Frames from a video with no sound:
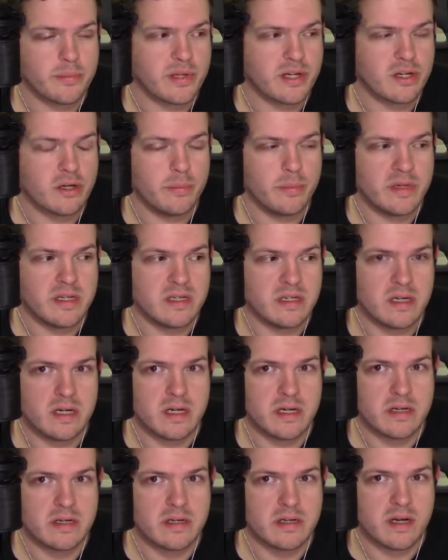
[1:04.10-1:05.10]
could be
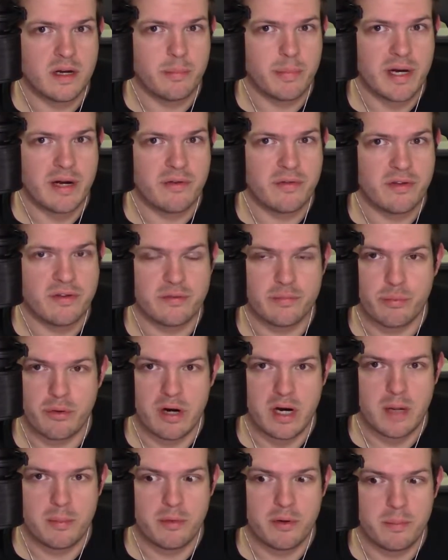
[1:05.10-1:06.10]
done about this
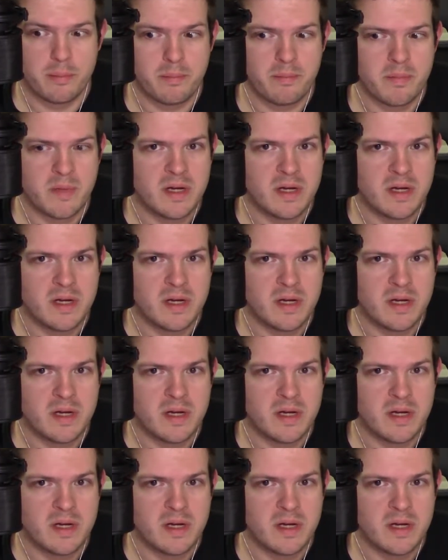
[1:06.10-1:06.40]
problem.